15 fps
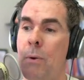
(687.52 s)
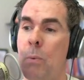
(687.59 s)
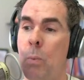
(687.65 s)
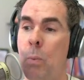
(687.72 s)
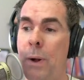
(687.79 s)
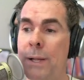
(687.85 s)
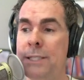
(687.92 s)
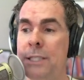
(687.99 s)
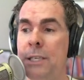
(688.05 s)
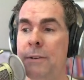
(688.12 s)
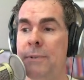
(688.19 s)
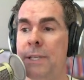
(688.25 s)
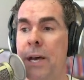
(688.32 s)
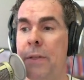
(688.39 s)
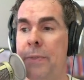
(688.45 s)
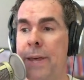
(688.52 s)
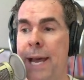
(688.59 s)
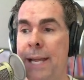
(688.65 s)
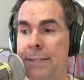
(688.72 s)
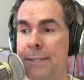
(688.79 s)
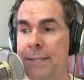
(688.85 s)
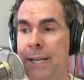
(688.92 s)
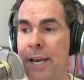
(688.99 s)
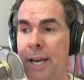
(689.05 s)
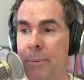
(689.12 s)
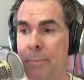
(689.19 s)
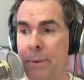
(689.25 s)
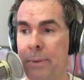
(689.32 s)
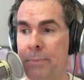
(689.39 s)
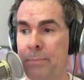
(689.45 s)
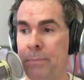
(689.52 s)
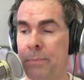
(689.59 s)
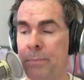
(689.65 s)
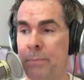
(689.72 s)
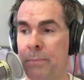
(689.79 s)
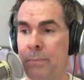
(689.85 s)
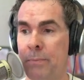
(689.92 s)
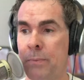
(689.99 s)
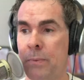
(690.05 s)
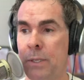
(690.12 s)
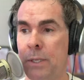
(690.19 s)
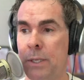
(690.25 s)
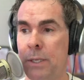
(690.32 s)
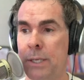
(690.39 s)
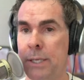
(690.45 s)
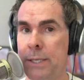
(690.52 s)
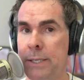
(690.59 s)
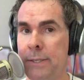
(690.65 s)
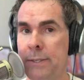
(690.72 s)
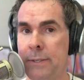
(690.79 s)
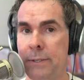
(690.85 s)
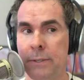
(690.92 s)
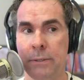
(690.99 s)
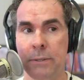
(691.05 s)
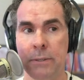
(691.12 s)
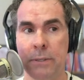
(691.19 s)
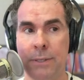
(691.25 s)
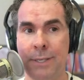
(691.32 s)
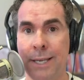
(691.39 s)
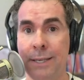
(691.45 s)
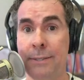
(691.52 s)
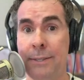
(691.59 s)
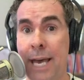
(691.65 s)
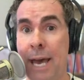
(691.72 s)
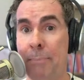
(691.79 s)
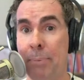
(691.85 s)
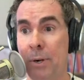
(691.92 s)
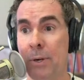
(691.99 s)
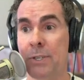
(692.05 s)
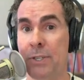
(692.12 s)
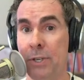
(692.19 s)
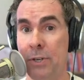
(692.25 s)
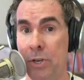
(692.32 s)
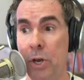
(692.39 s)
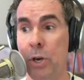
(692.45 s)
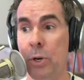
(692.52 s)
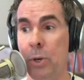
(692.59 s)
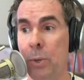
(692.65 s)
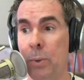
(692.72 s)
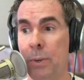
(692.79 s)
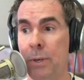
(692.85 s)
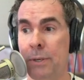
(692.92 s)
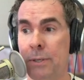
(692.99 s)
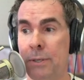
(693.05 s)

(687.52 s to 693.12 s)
Once you've done that step, does that person know